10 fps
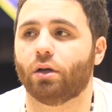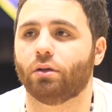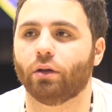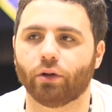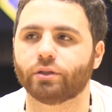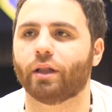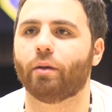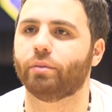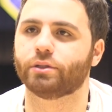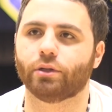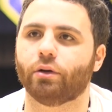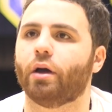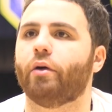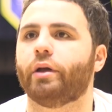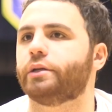He's a lot busier
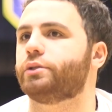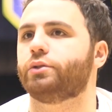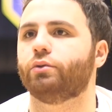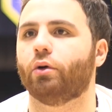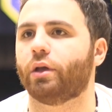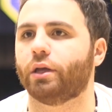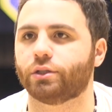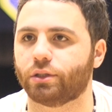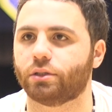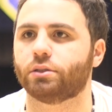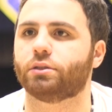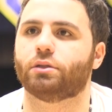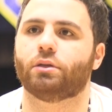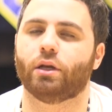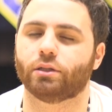now. He has 2 locations,
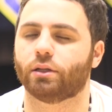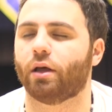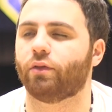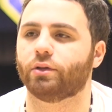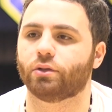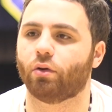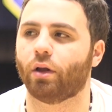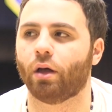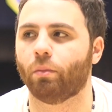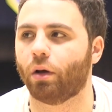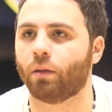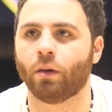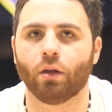and he has a lot of things going on. But